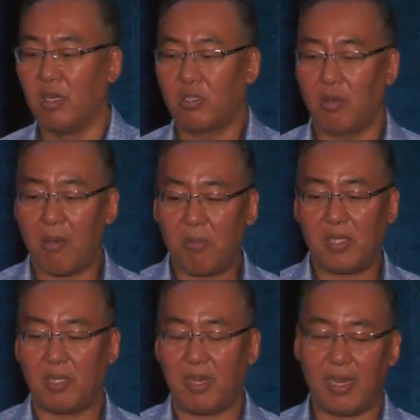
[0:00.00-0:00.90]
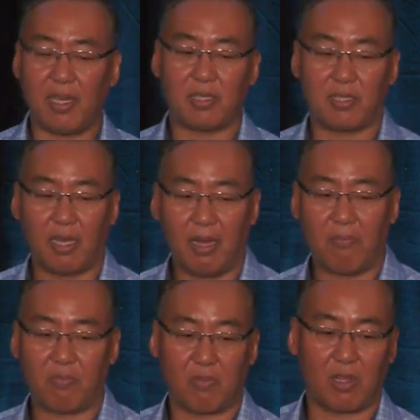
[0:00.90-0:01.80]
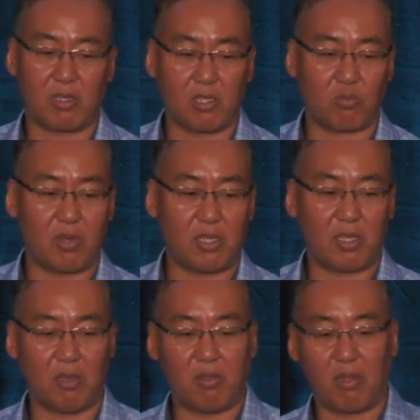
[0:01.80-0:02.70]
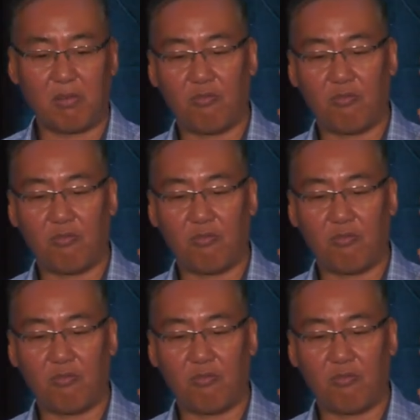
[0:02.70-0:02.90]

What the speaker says: So epigenetics, just want to tell you there's